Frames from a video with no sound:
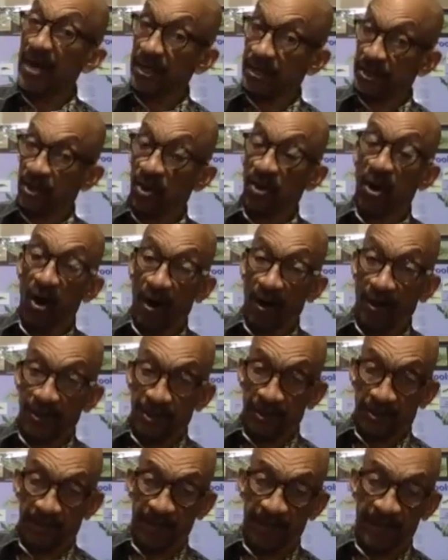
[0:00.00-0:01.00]
larger.
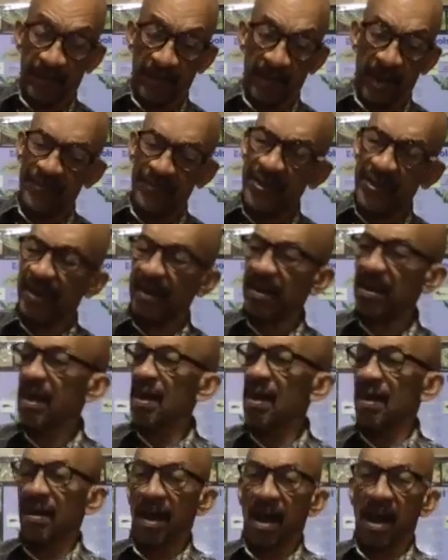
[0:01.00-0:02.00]
I think
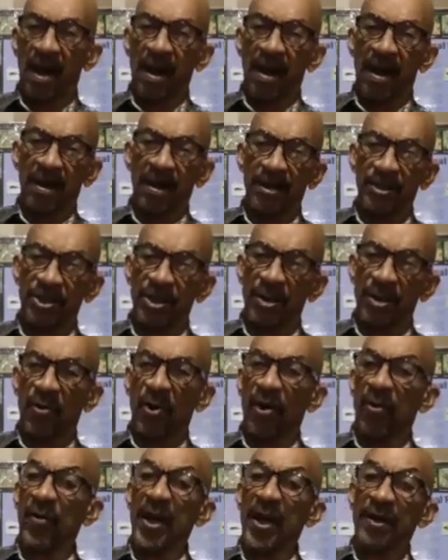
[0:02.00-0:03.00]
somewhere
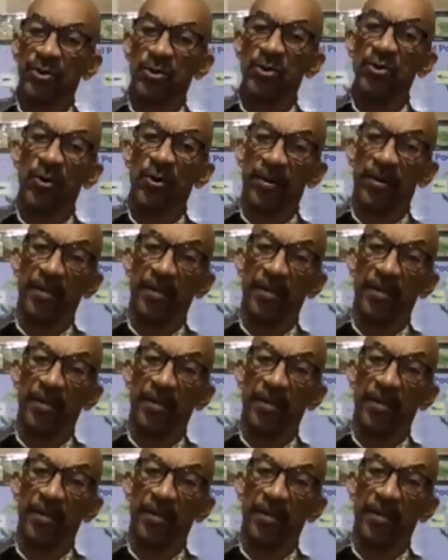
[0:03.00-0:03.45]
around 200